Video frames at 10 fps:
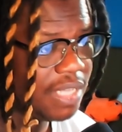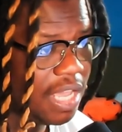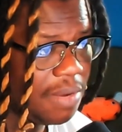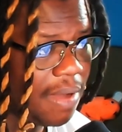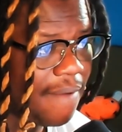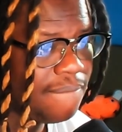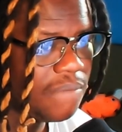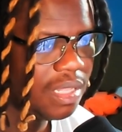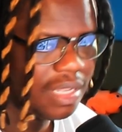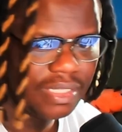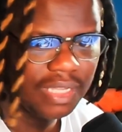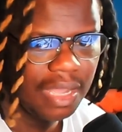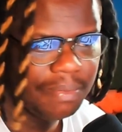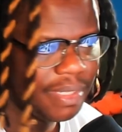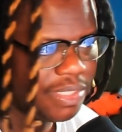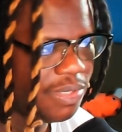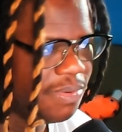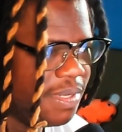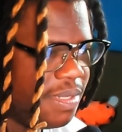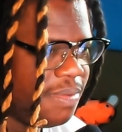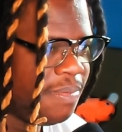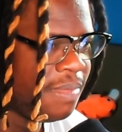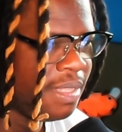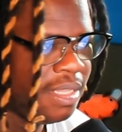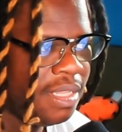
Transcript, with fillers: Anyway, let's hop into it.